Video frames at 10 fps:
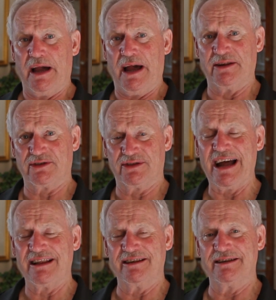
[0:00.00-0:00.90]
has
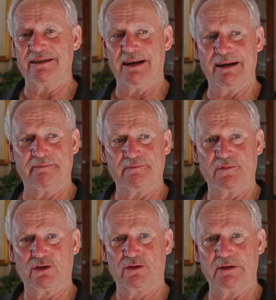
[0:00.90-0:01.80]
daily
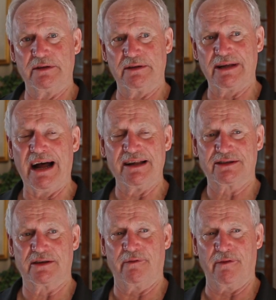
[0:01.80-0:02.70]

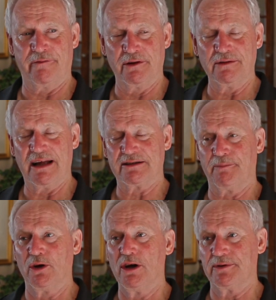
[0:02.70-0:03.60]
tasks to fulfil, has a
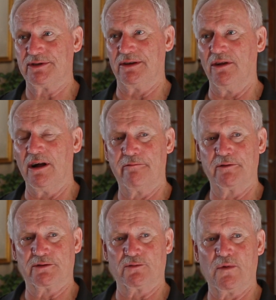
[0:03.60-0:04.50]
purpose in life,
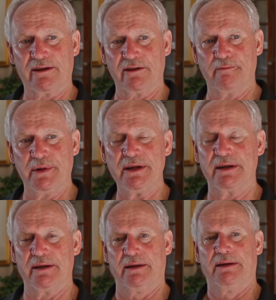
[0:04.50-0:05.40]
which was one of the
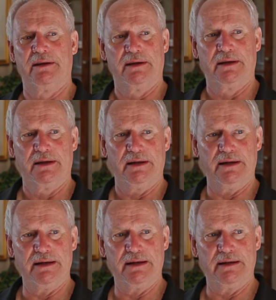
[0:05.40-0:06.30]
big
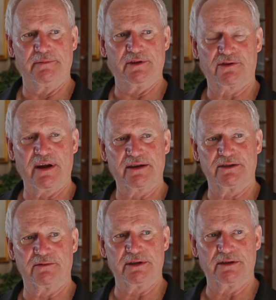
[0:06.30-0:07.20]

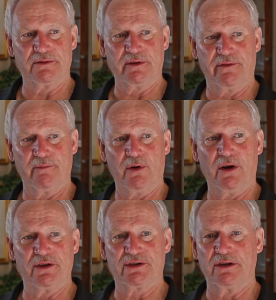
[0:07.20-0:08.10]
distractions when she was living
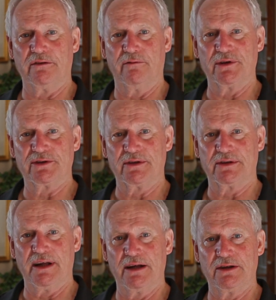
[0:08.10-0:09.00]
by herself, was
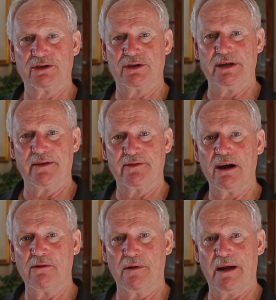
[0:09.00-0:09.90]
that she had
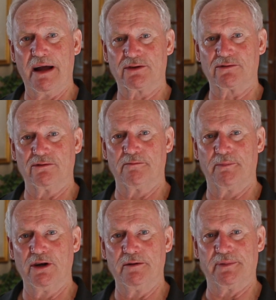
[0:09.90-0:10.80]
no actual
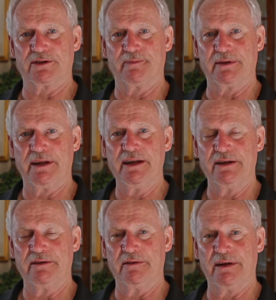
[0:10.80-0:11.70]
purpose. But
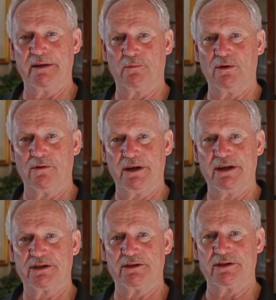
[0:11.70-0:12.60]
here at
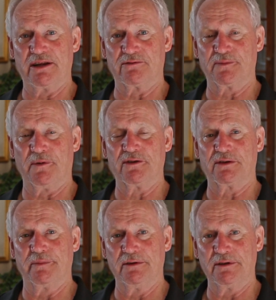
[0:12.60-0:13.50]
WellCare, she has
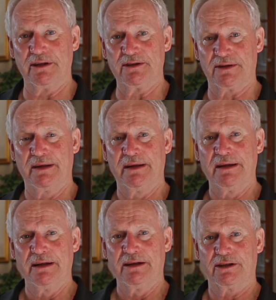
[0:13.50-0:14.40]
responsibilities
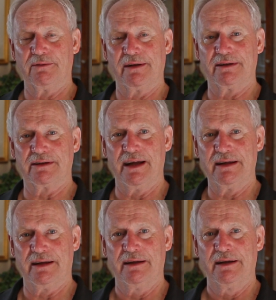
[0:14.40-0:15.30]
to
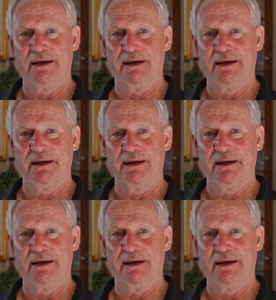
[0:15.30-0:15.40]
undertake.